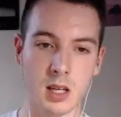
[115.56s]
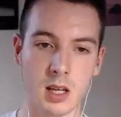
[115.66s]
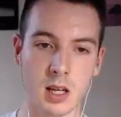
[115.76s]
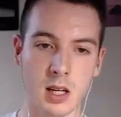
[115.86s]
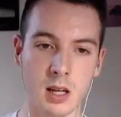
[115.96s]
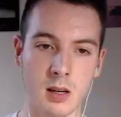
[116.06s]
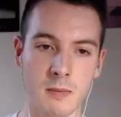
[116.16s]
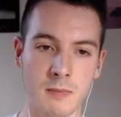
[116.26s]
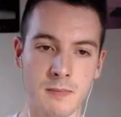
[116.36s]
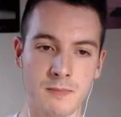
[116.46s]

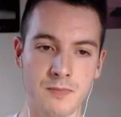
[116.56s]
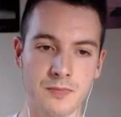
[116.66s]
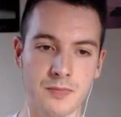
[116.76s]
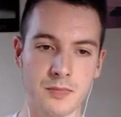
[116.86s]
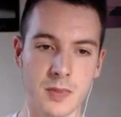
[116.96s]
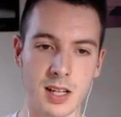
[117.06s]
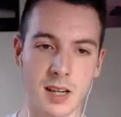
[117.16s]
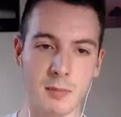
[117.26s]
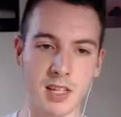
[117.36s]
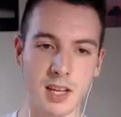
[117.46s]
Now
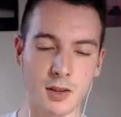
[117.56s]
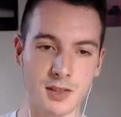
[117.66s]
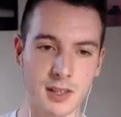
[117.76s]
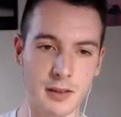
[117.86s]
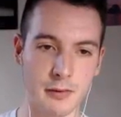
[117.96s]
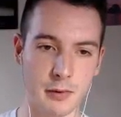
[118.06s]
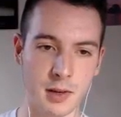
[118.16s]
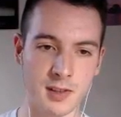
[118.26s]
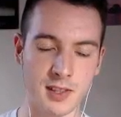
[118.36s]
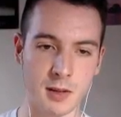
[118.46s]
let me take on
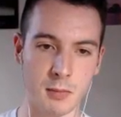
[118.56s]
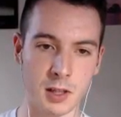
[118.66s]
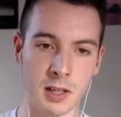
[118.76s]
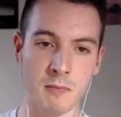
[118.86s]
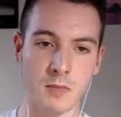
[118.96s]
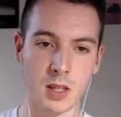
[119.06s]
C3 simply.